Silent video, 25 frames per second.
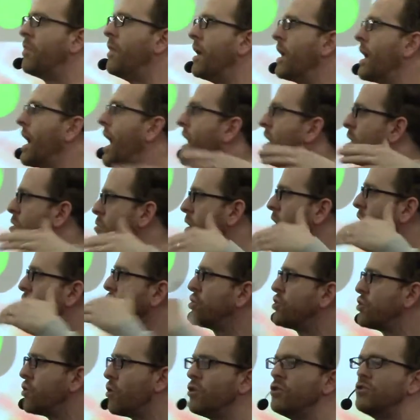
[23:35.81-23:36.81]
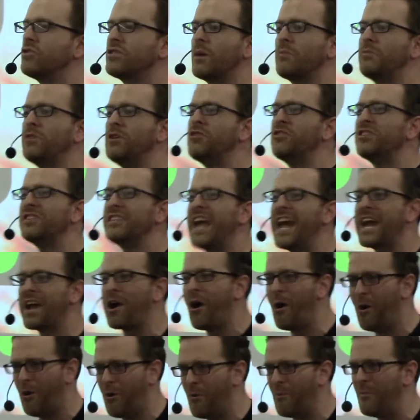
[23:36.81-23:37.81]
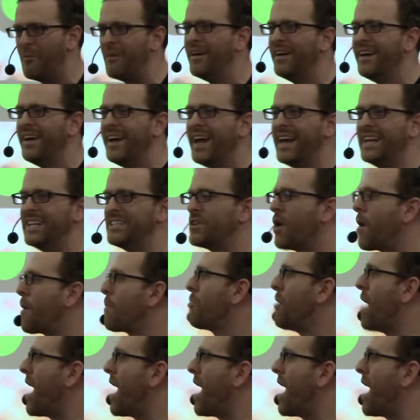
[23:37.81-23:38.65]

thing. I just want to show you something you can take home and start